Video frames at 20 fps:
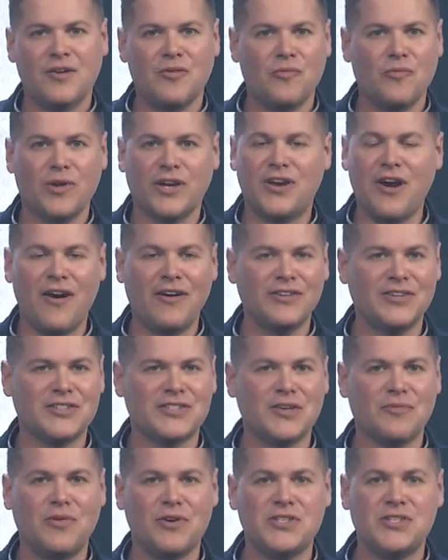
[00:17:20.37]

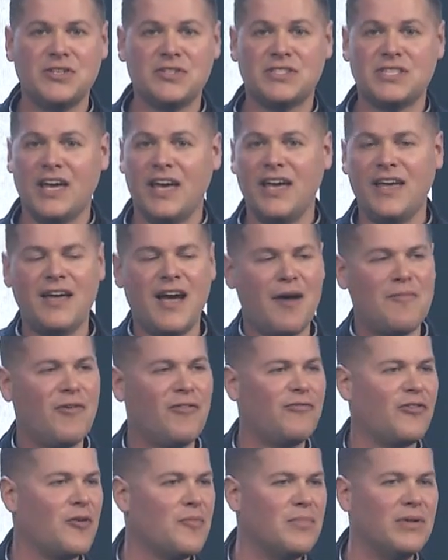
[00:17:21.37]
Regardless of what you say, I'm a
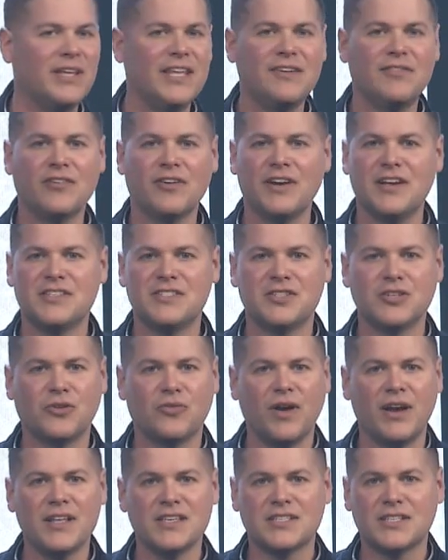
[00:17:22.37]
firm believer it's the
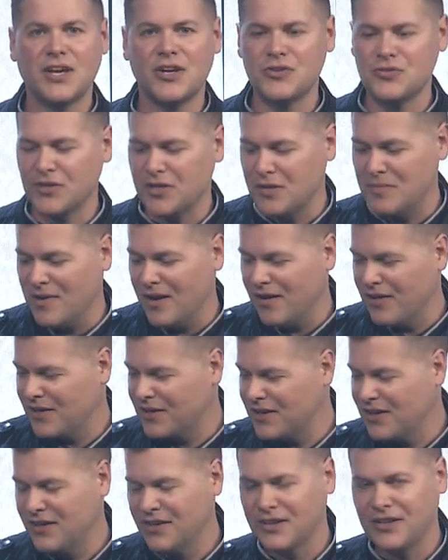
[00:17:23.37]
greatest country in
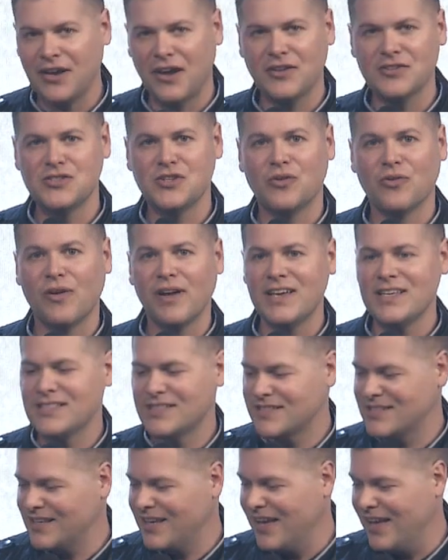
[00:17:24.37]
America. God's
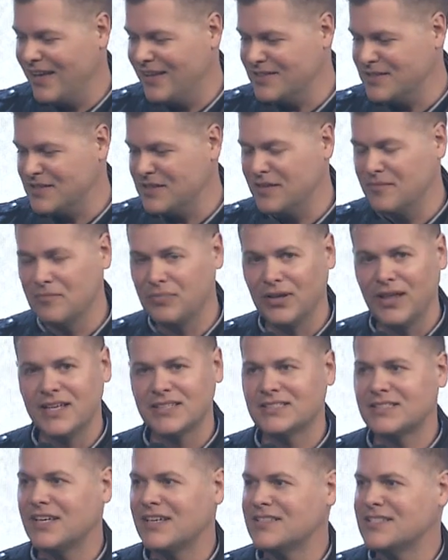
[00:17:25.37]
grace has
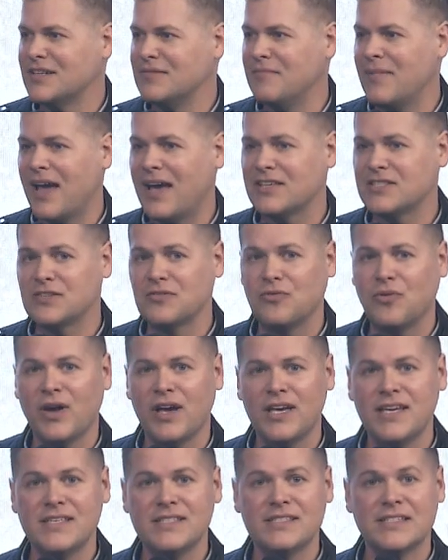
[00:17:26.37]
blessed us in massive
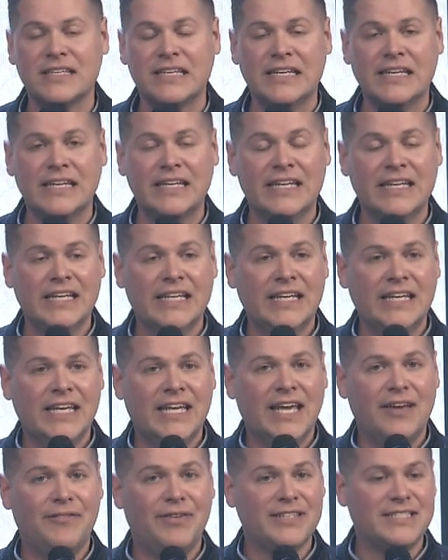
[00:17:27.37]
ways.
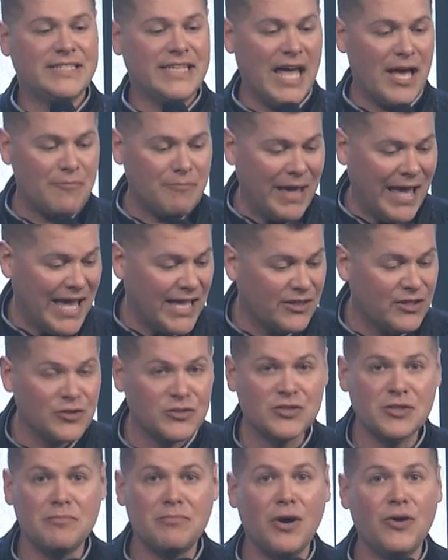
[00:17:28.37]
If it's that bad,
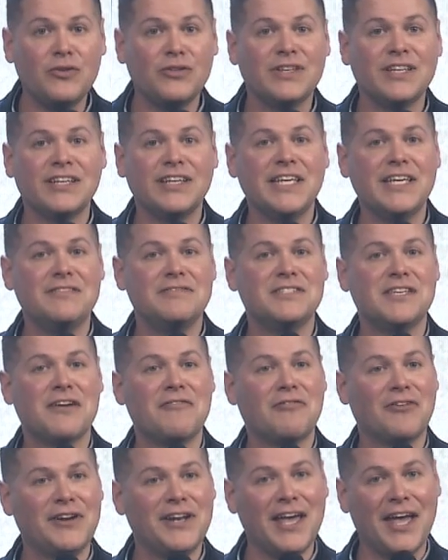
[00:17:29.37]
there's a boat that leaves
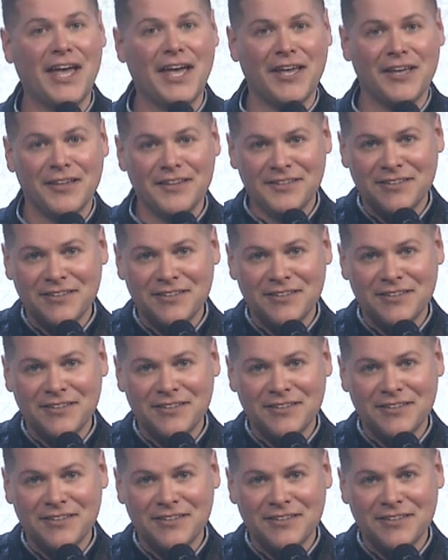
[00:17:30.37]
every day.